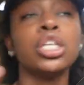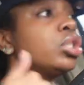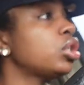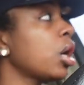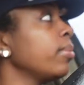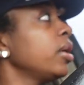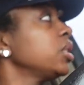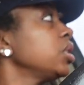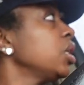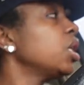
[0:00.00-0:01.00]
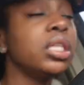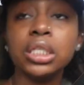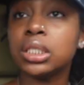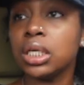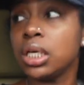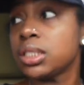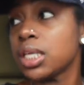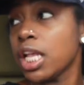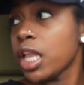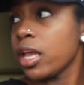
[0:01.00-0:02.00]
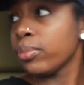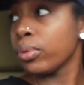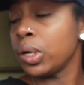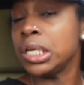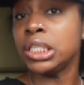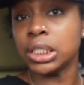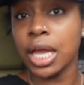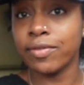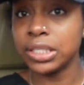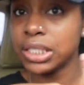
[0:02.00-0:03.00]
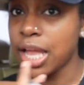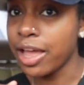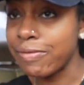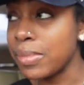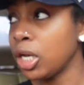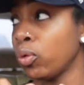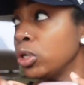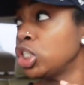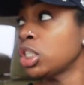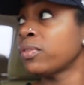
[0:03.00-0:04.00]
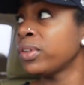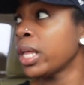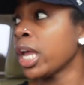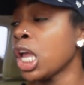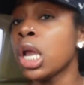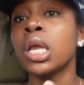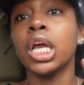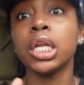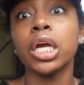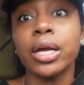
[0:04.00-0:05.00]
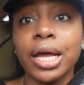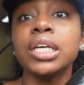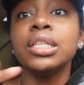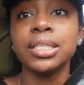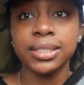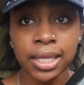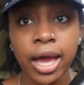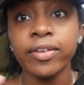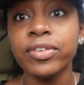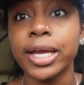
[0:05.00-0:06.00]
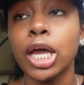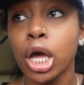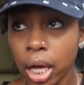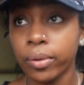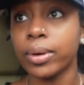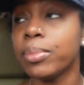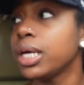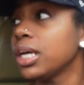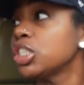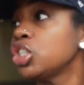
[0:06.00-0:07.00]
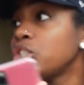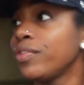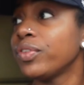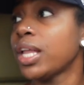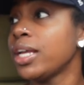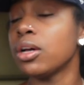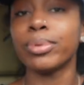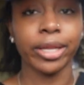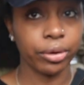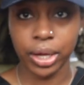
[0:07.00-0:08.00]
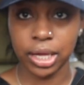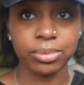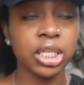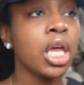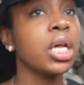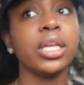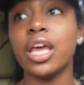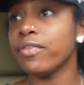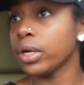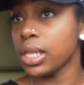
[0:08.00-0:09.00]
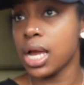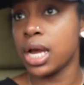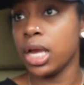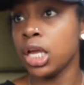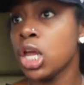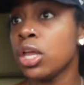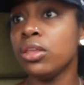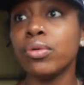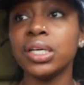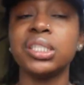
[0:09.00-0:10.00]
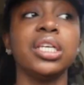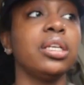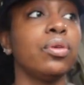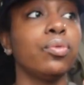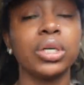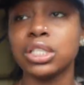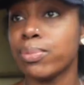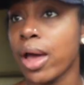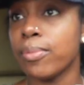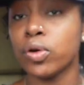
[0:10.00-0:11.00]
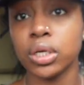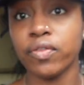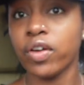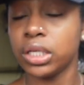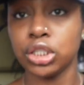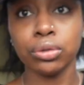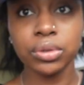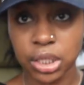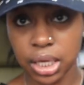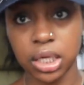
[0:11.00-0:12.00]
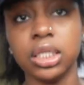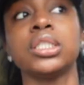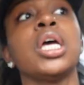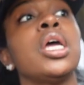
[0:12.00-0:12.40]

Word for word: Starbucks needs to take their employees and have a staff meeting with Chick-fil-A and learn how to get this line fucking going because Chick-fil-A don't play no games. Never a line. You ain't sitting in one spot more than fucking two seconds.